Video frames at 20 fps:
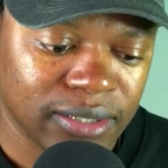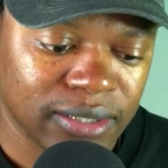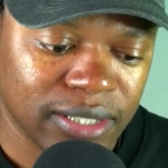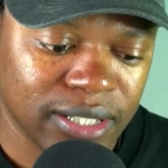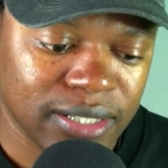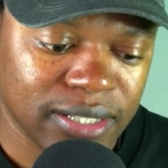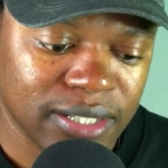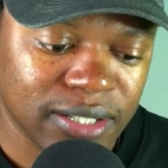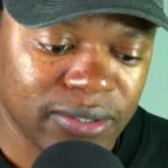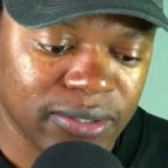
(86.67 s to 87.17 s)

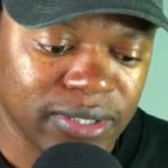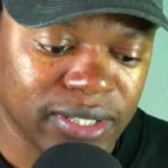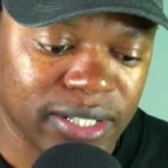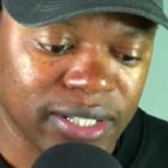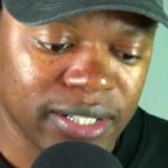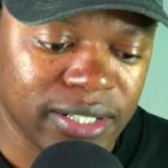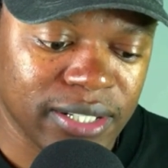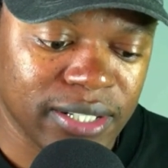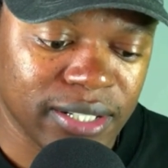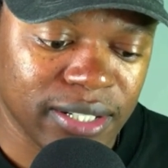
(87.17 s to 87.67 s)
That's how
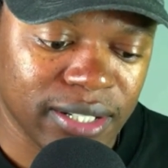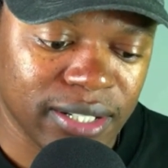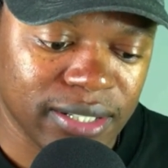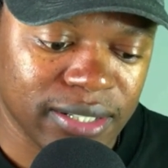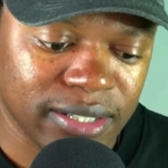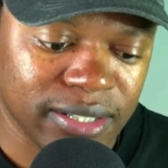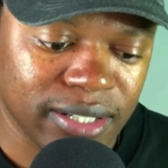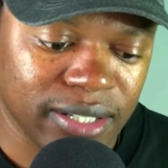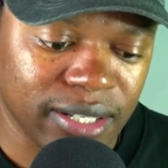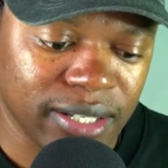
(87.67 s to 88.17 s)
dating
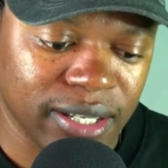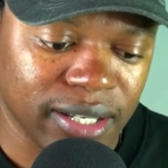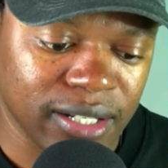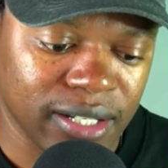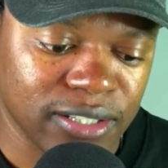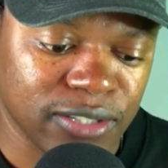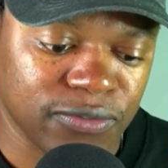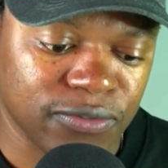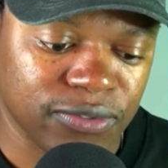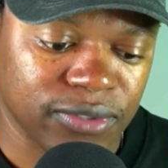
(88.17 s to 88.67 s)
SA
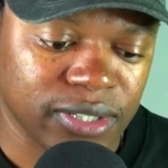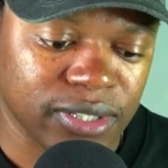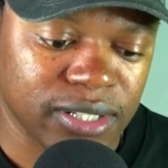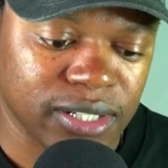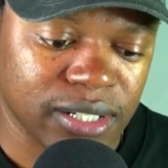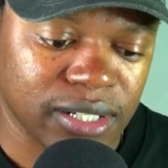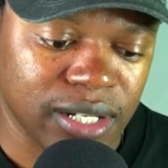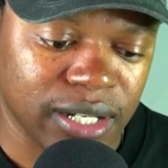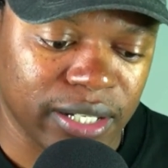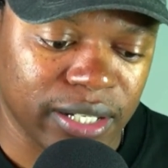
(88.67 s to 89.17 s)
girls
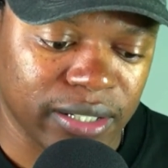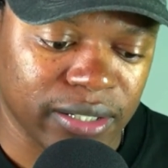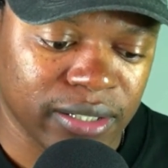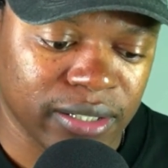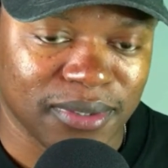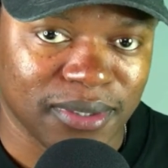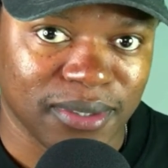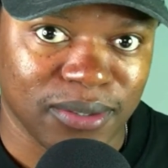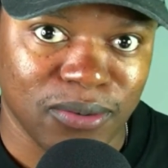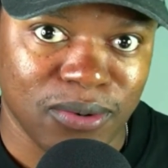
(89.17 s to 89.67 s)
feels like.
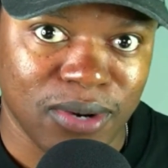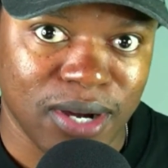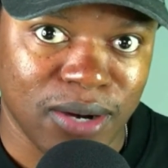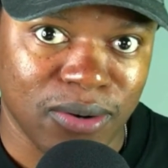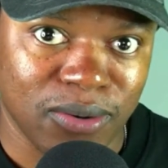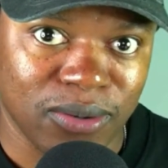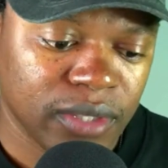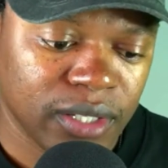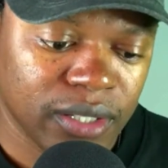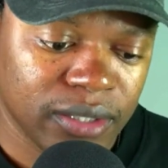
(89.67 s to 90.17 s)
Wow.